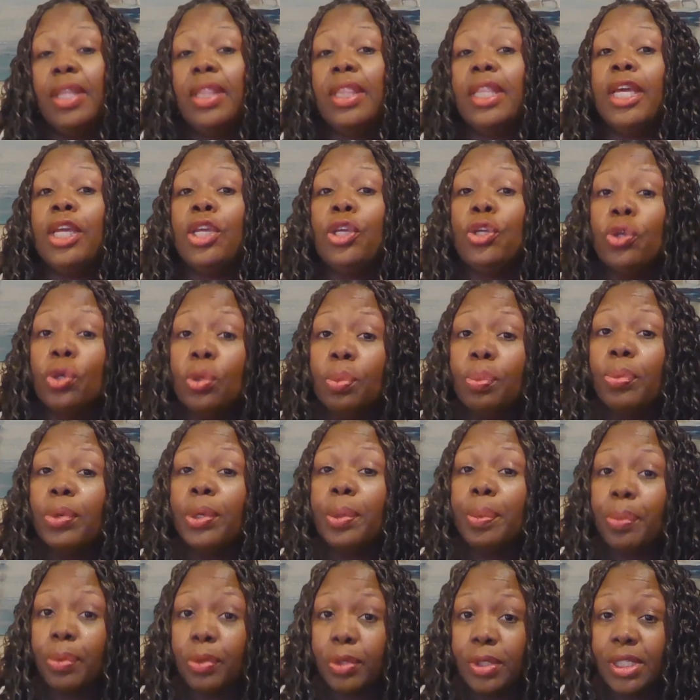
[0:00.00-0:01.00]
that you'll
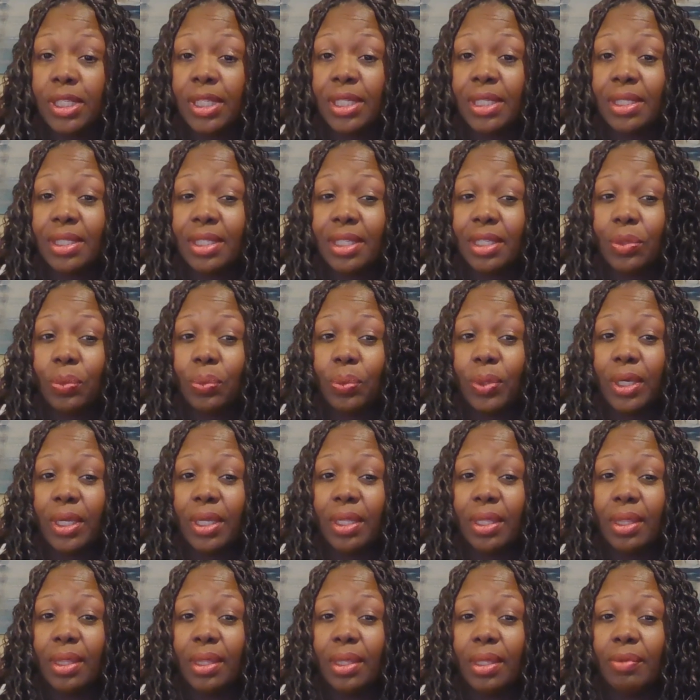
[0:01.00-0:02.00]
be presented with